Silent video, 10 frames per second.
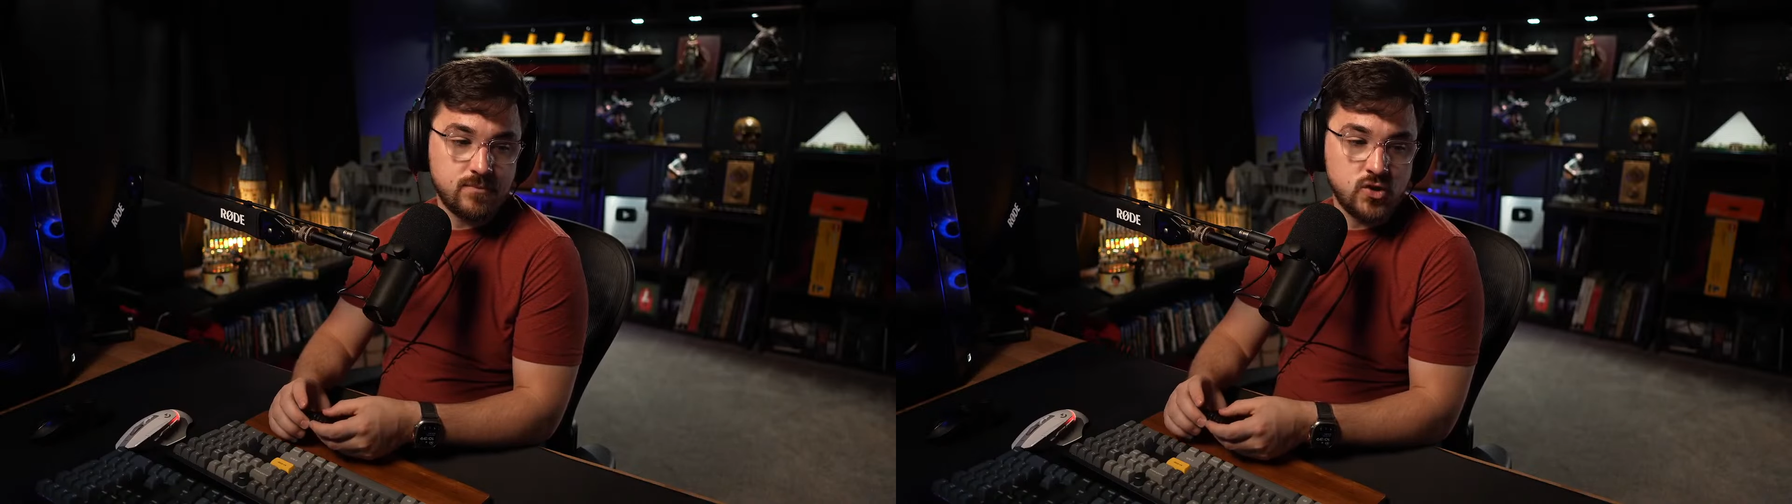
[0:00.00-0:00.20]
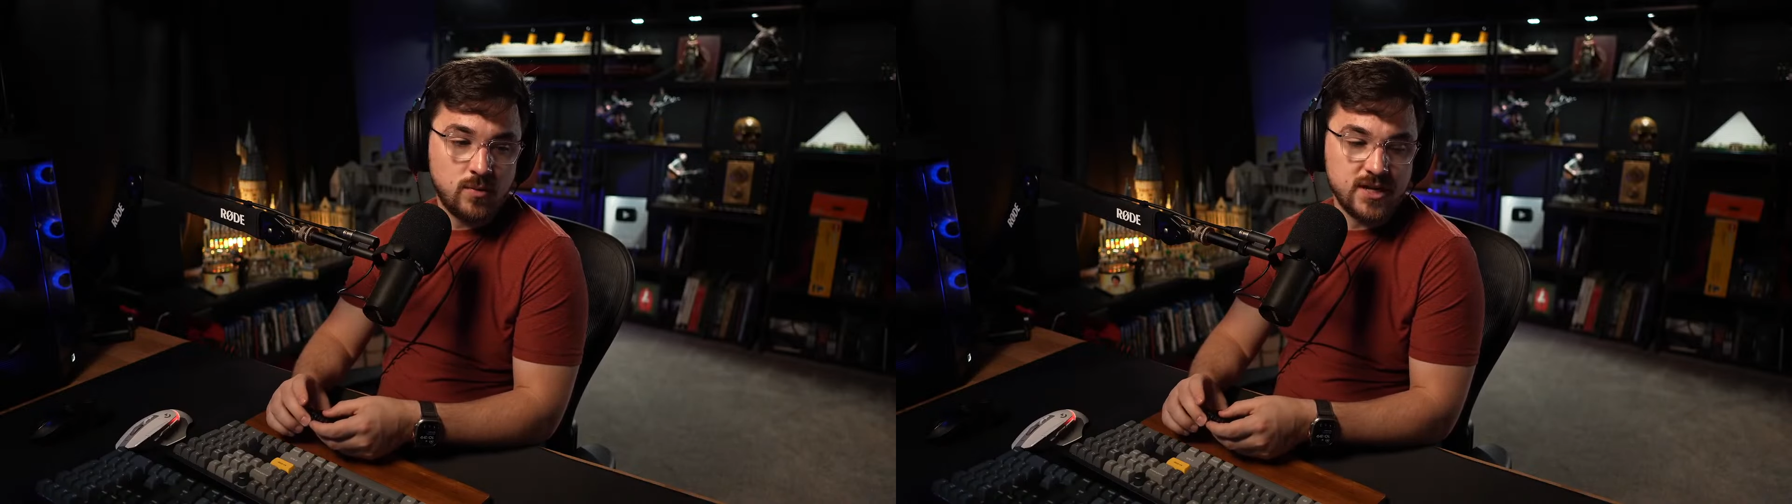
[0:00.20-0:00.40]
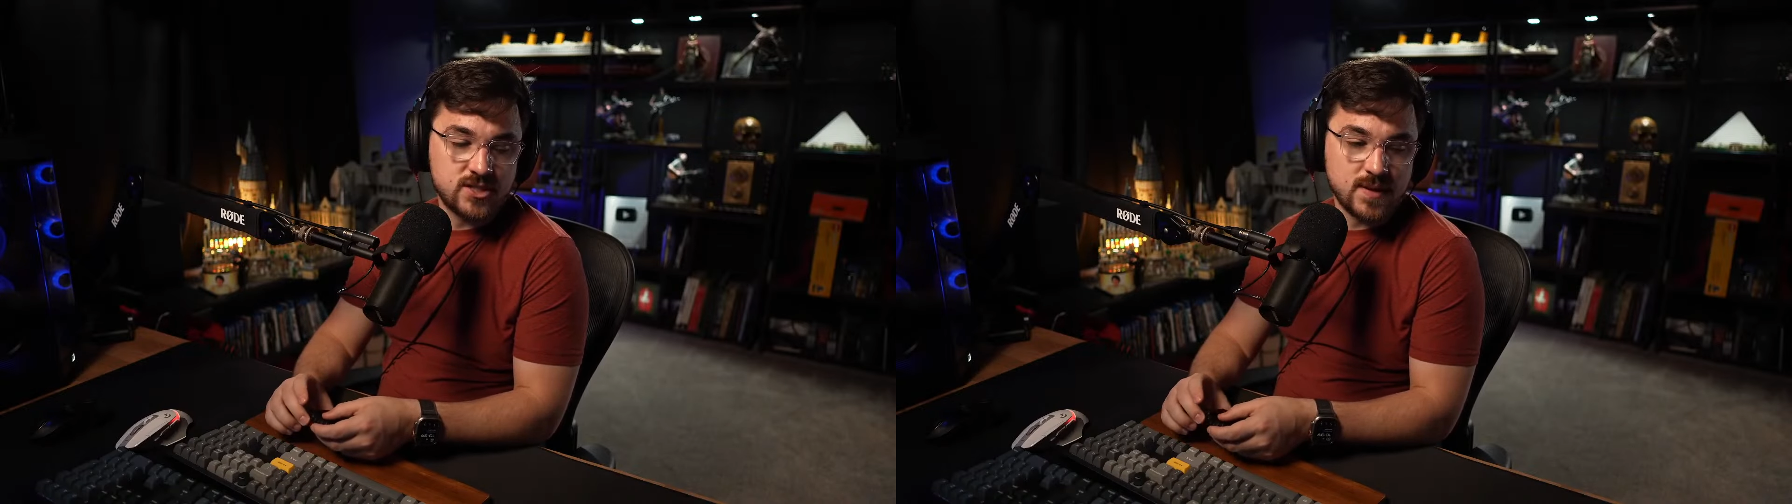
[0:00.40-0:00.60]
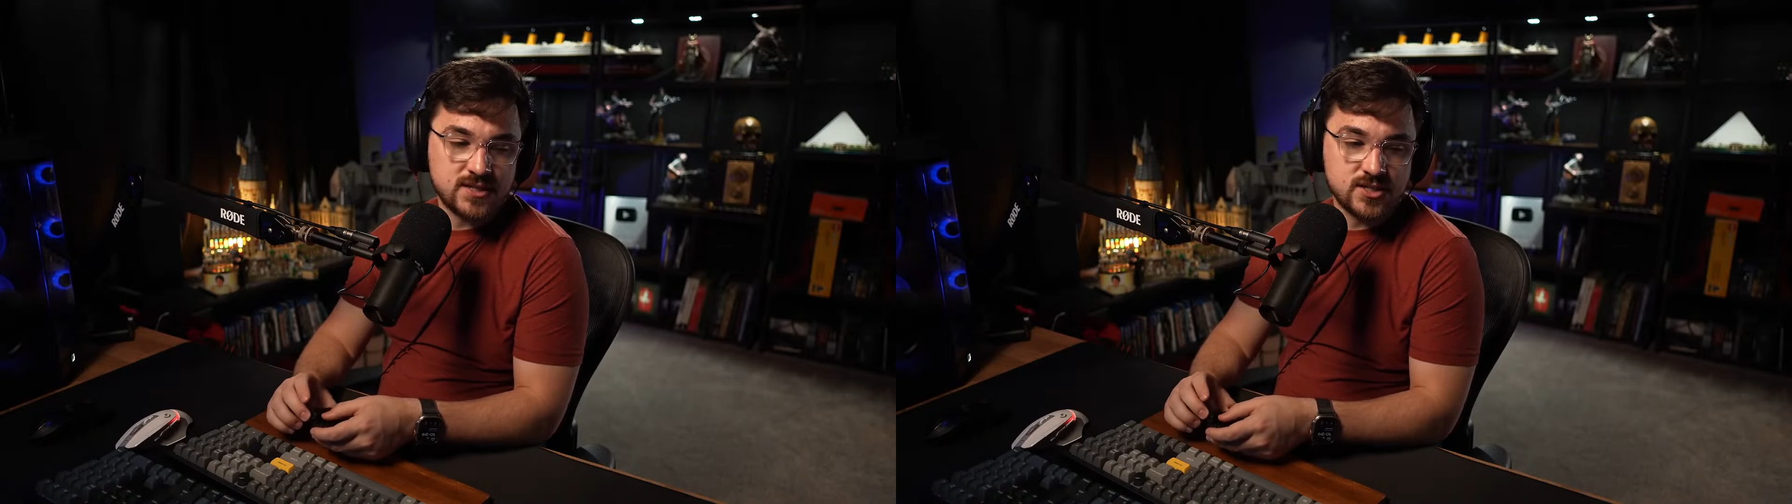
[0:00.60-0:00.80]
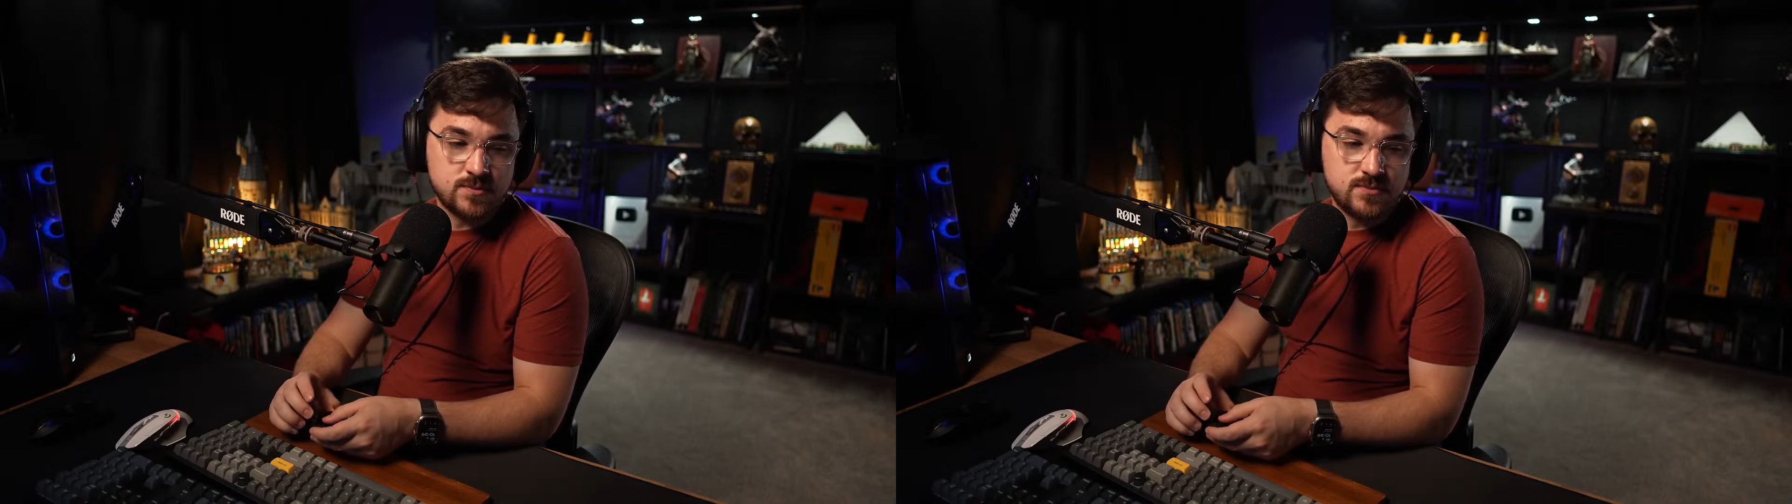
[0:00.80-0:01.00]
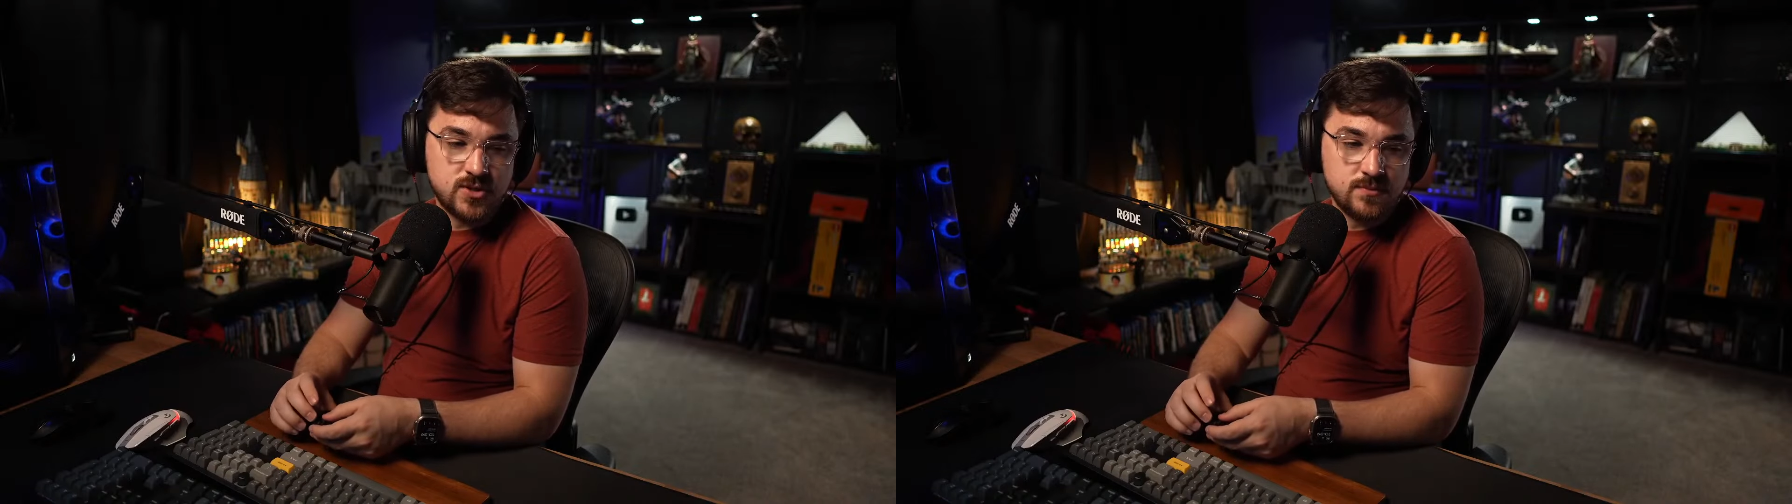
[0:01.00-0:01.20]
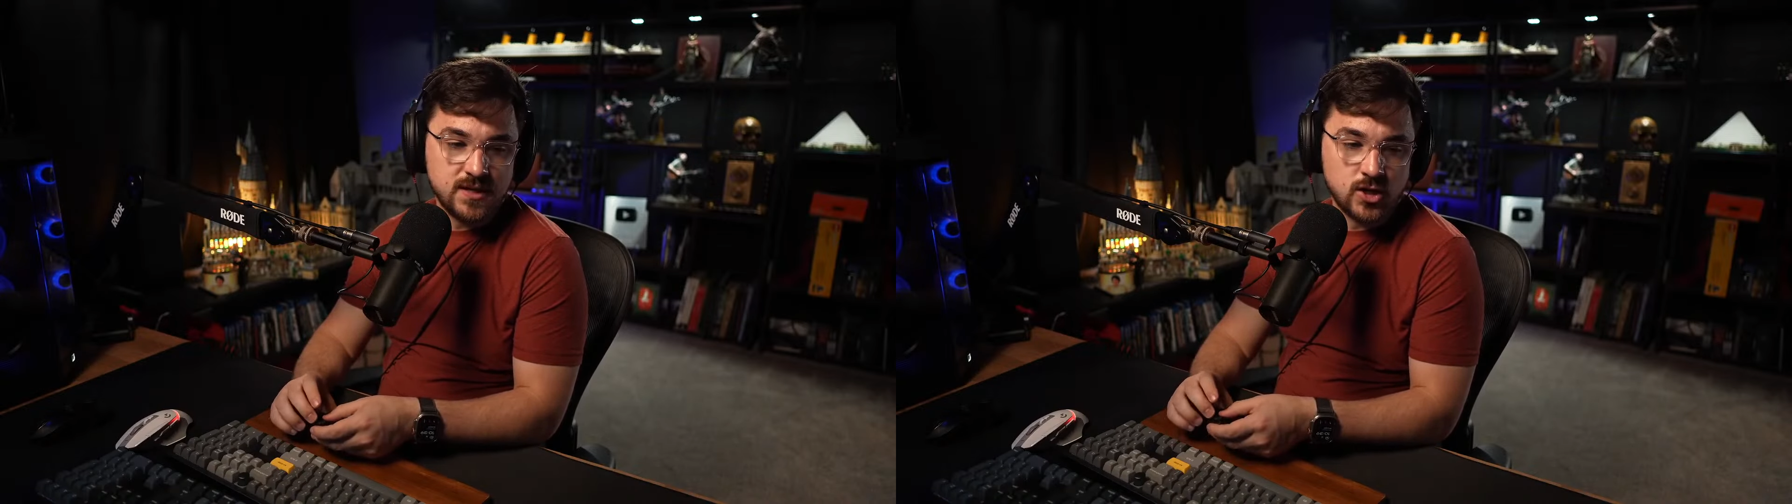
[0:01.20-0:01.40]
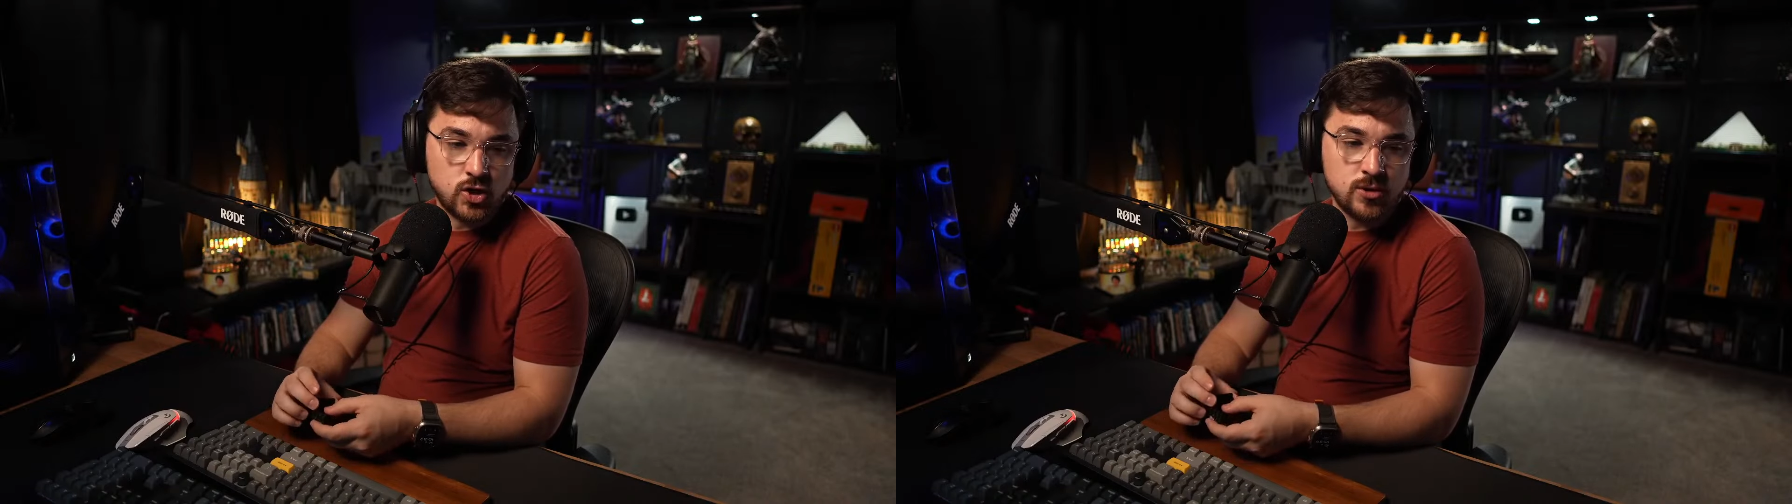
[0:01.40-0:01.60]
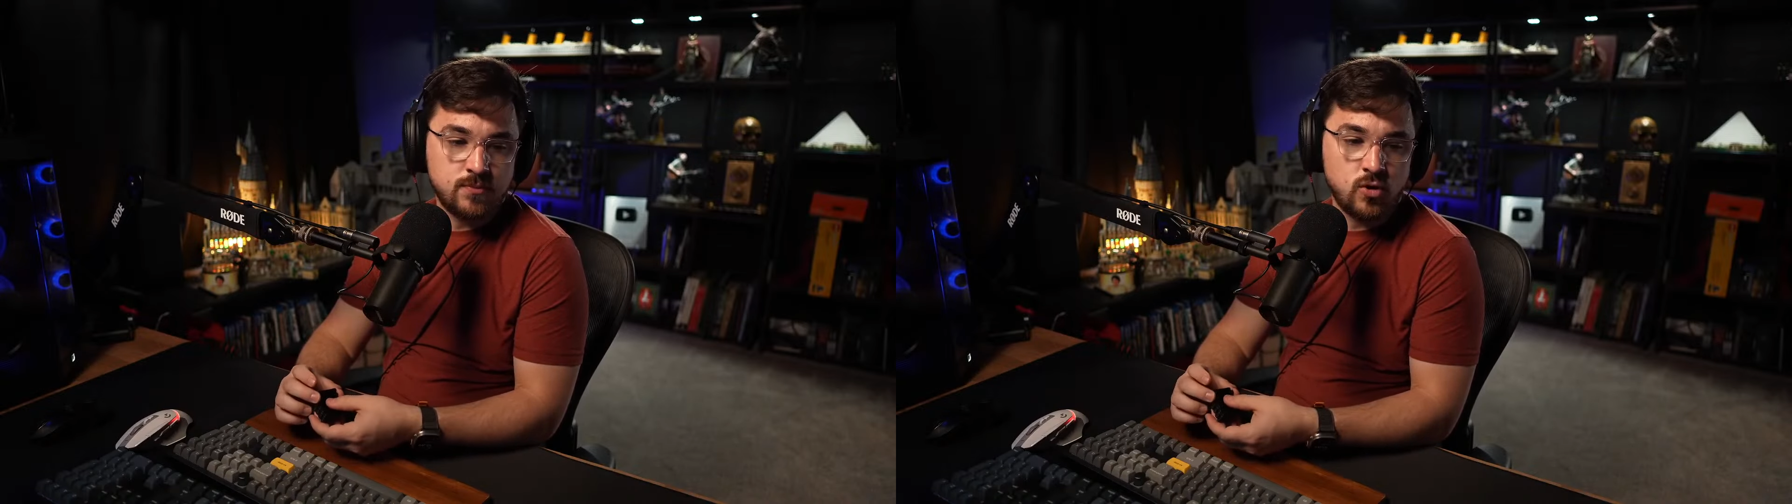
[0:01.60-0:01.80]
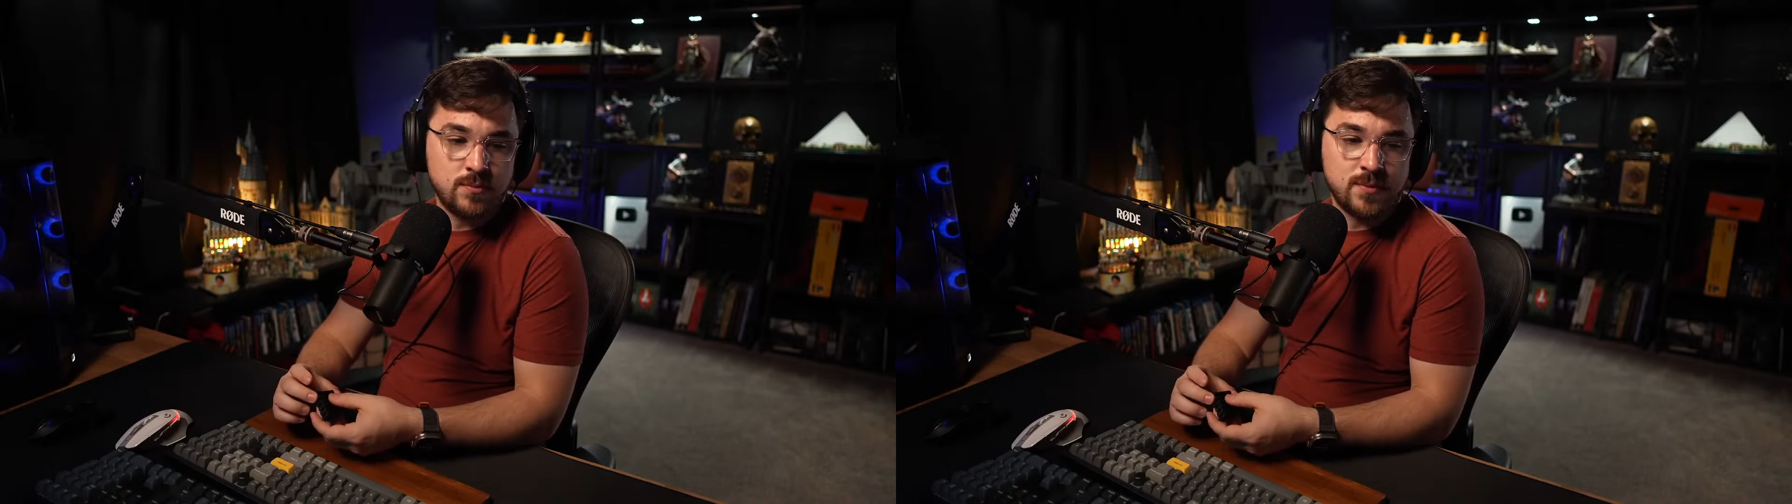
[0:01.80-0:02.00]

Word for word: Nobody expects this to be a good port,